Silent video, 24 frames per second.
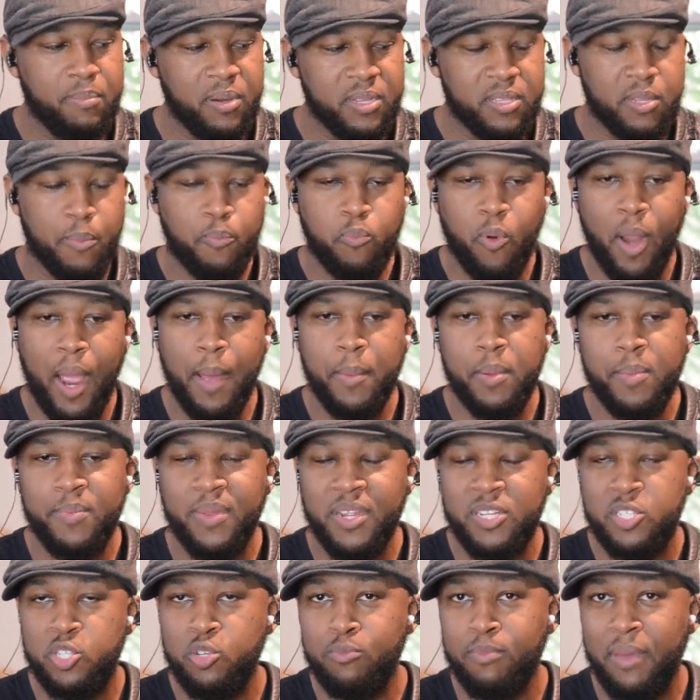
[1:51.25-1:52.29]
But the problem
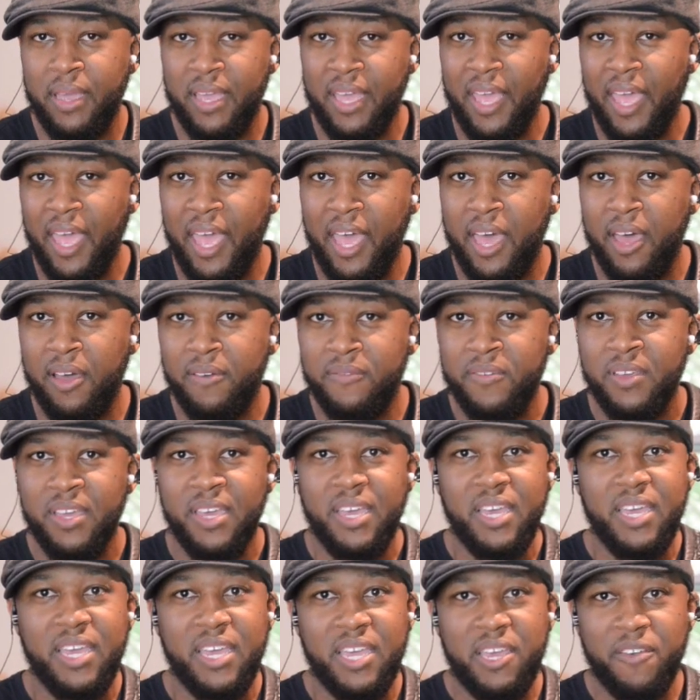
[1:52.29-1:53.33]
that you may have,
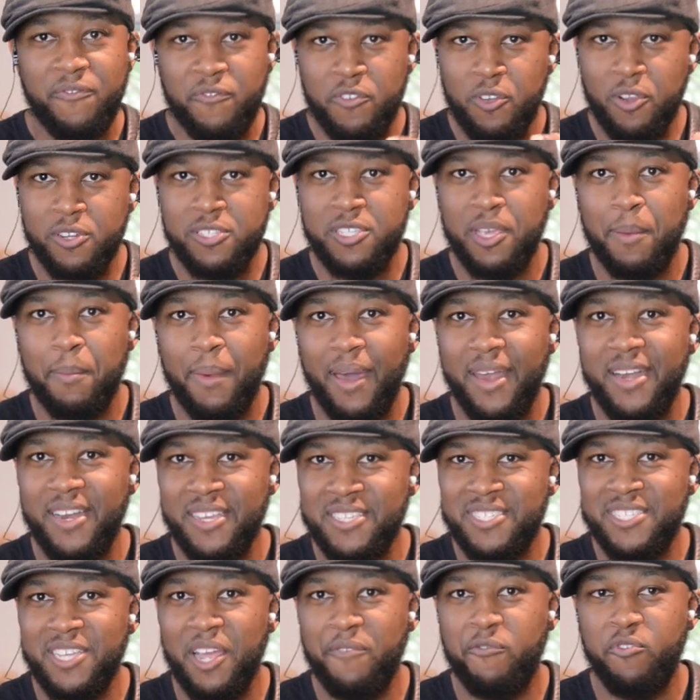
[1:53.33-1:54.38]
if you're somebody
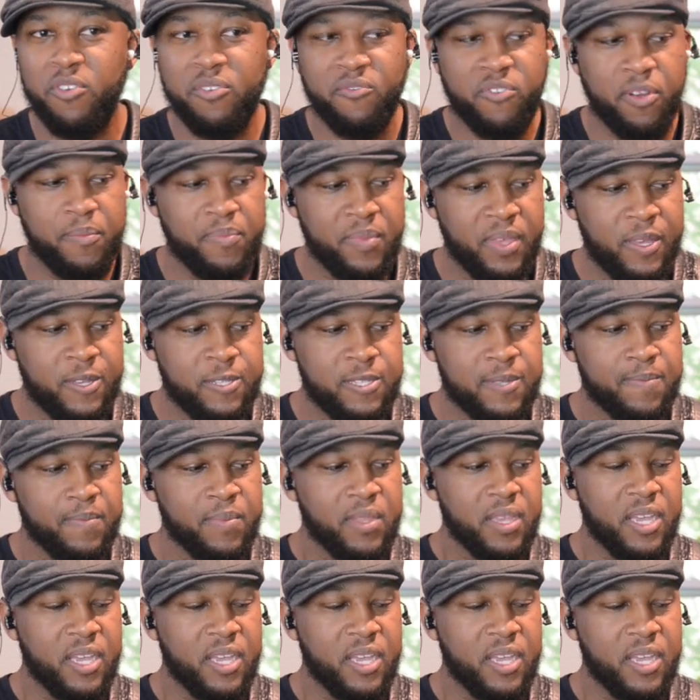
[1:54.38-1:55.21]
that's suffering from this,